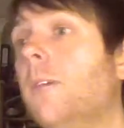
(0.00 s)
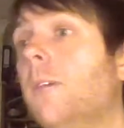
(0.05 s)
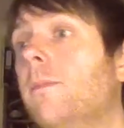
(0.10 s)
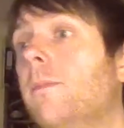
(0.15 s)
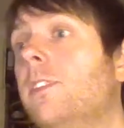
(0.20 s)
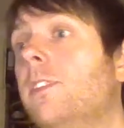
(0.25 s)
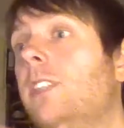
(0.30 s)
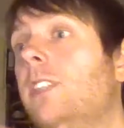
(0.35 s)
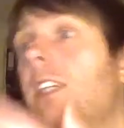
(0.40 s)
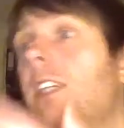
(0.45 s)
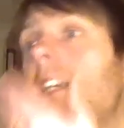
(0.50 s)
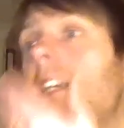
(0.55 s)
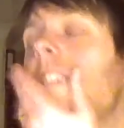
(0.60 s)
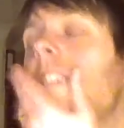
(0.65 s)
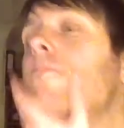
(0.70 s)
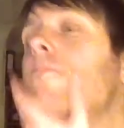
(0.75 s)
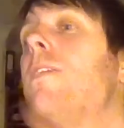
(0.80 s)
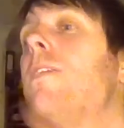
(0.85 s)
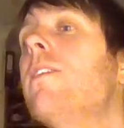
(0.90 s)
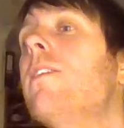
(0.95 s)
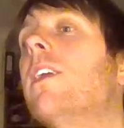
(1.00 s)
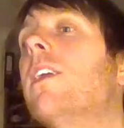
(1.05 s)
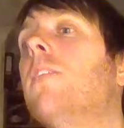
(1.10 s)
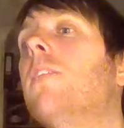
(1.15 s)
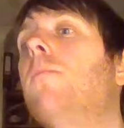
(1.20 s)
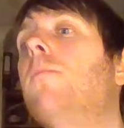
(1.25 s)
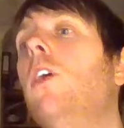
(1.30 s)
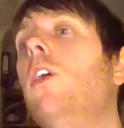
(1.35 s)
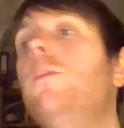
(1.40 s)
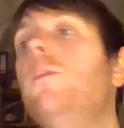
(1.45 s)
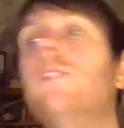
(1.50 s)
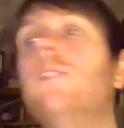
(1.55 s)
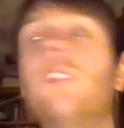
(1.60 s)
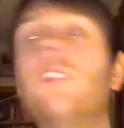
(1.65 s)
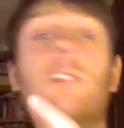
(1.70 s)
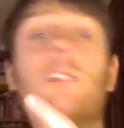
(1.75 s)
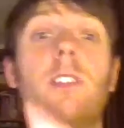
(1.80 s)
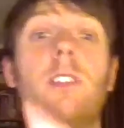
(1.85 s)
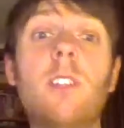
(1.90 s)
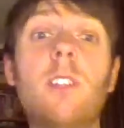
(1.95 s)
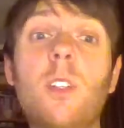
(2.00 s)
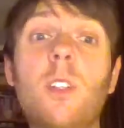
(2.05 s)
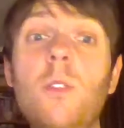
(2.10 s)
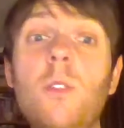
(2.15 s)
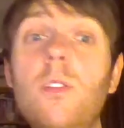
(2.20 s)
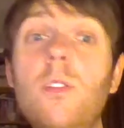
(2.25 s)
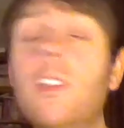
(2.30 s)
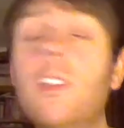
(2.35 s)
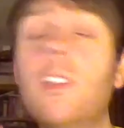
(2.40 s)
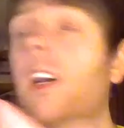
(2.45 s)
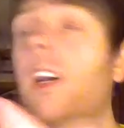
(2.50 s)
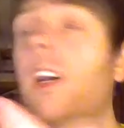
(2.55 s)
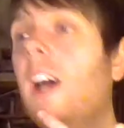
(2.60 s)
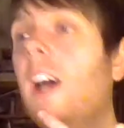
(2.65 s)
She is married at the moment to Chris Hughes.